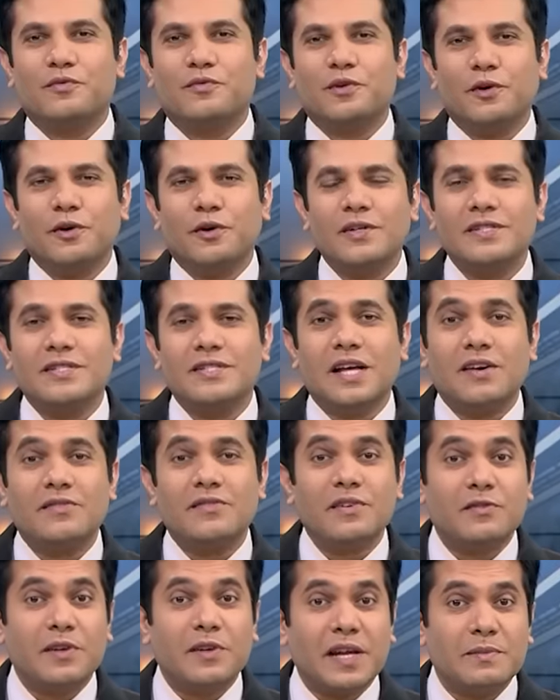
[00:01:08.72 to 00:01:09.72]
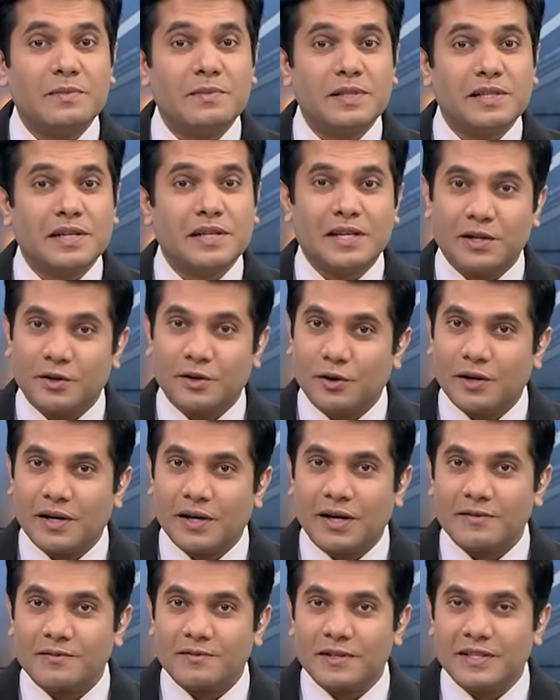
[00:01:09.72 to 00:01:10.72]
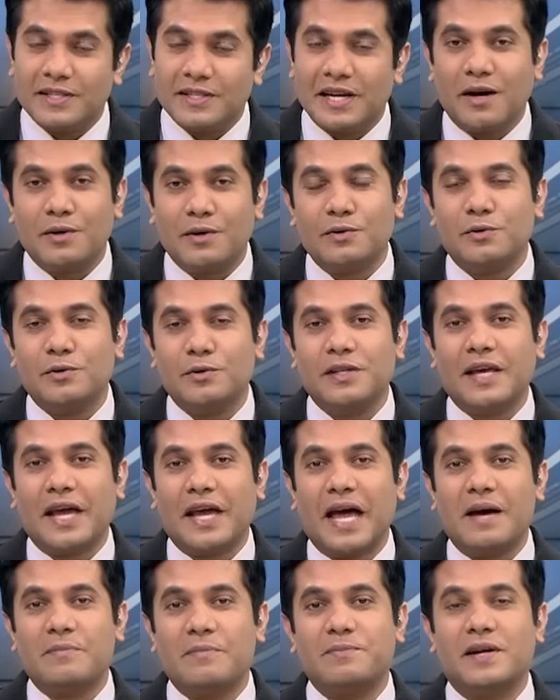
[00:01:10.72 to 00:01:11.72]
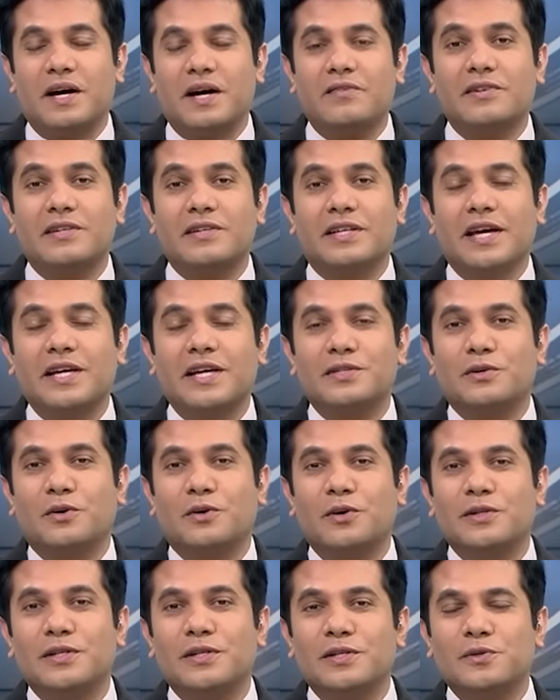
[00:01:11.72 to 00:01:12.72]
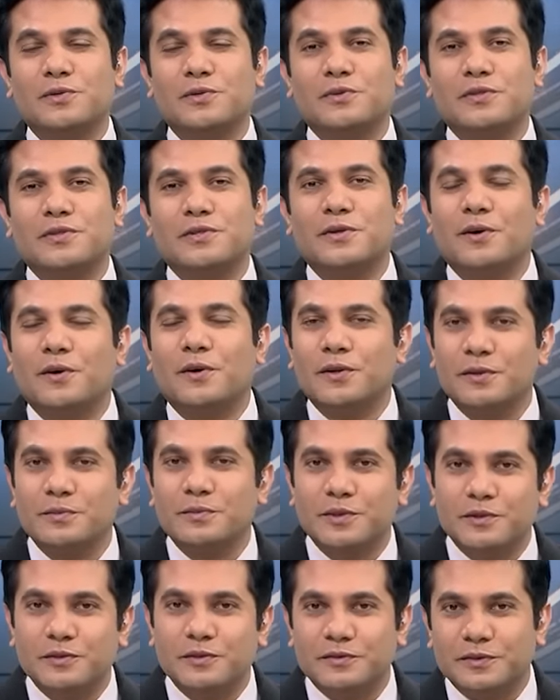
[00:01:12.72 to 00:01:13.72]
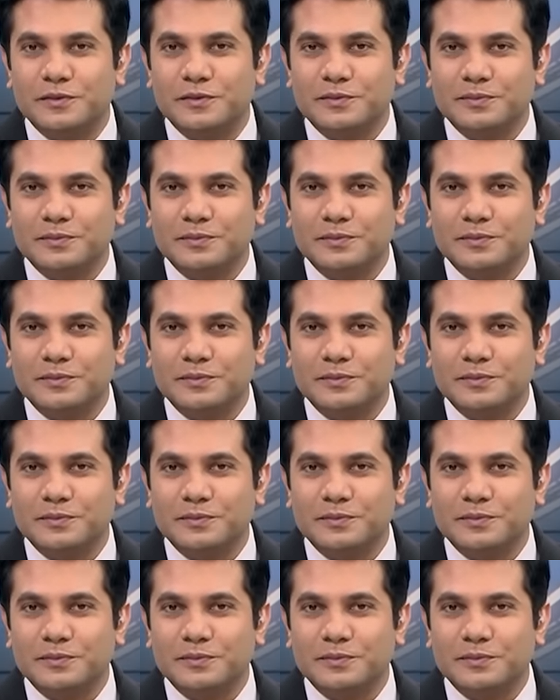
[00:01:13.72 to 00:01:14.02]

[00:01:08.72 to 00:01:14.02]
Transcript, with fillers: WION is now available in your country. Download the app now and get all the news on the move.